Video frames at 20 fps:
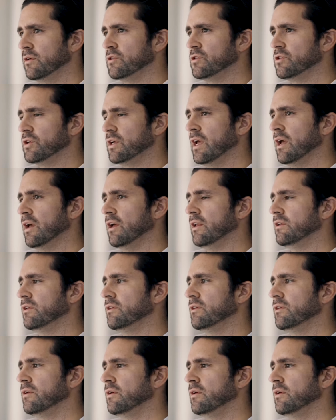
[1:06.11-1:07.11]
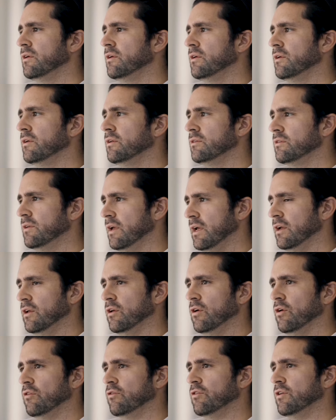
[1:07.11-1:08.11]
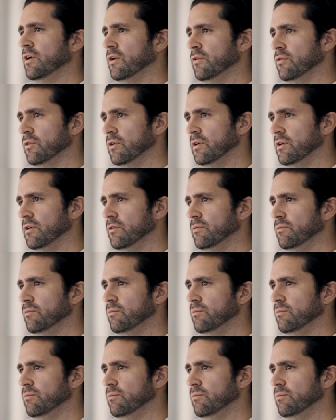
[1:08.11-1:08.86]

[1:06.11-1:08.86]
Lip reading: Because you can't take it over and really